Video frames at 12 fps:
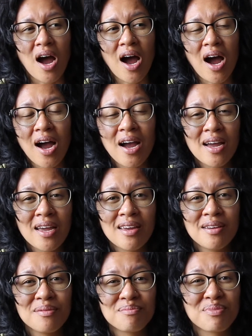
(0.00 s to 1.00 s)

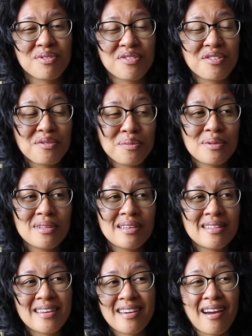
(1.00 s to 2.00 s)
I
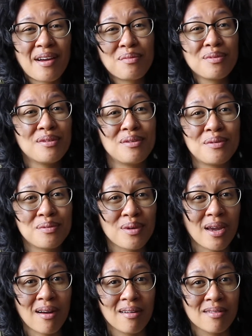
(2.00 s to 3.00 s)
preferably, like I really don't
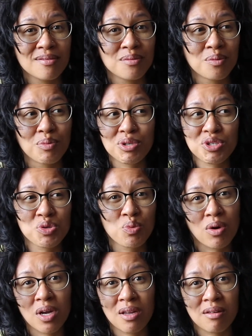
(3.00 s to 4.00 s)
care which
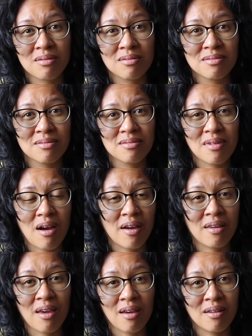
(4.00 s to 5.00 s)
one I
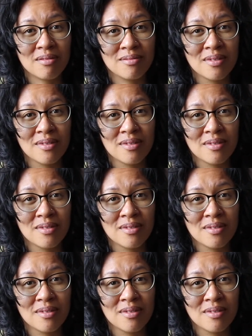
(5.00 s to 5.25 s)
get.